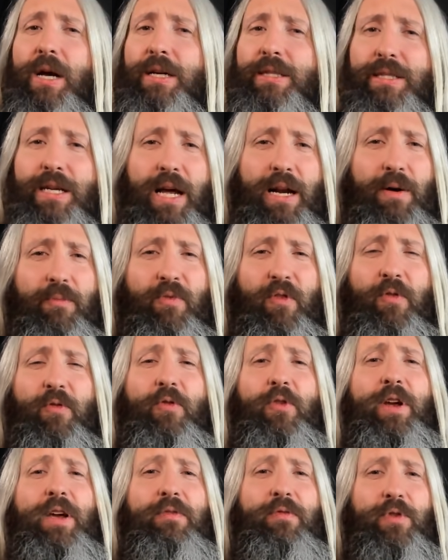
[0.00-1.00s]
Sign up for
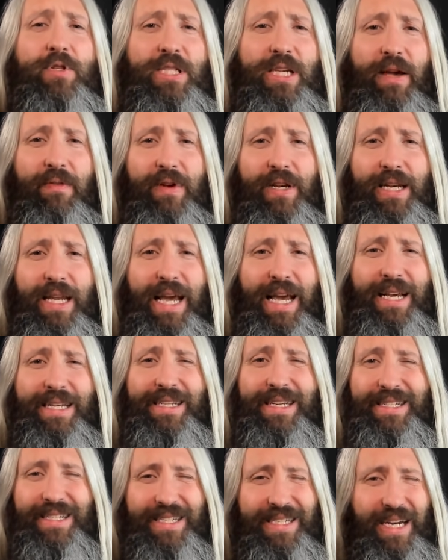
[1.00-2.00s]
free for 7
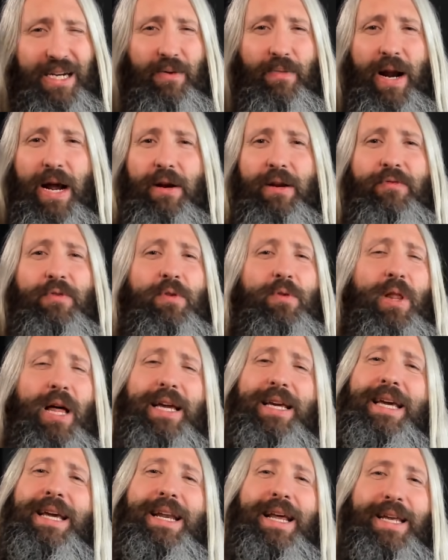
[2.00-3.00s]
days, stick around if you
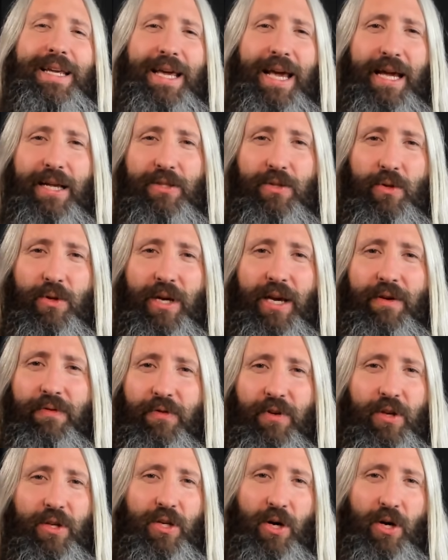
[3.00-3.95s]
like it, and cancel if you